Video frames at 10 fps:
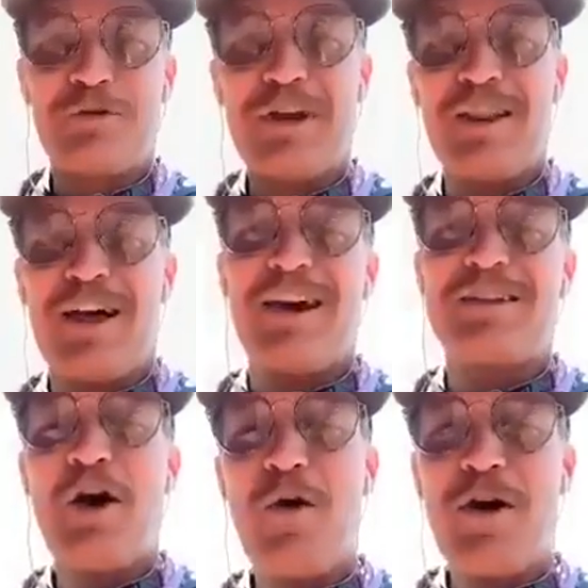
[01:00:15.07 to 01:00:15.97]
you
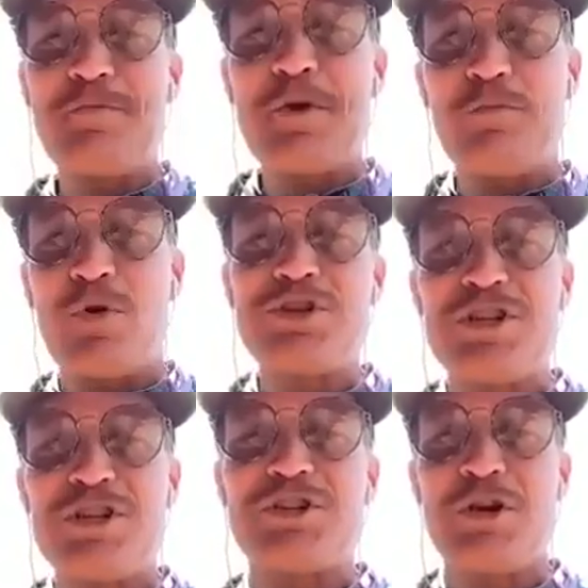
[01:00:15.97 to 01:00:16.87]
realize, oh, I've been
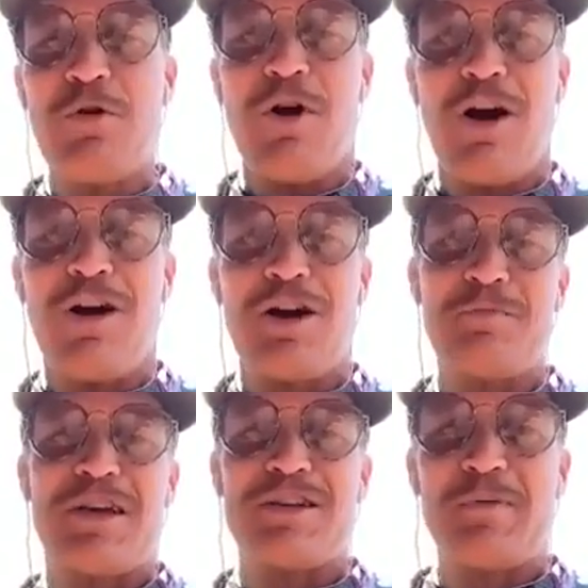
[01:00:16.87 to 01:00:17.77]
pushing so
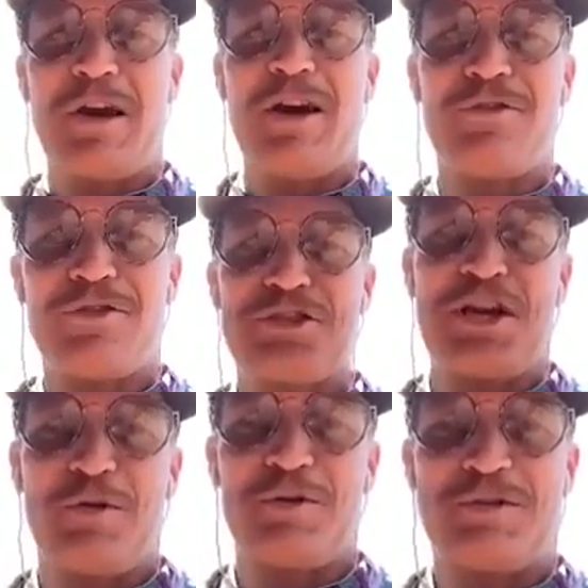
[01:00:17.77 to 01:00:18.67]
hard because my other channel was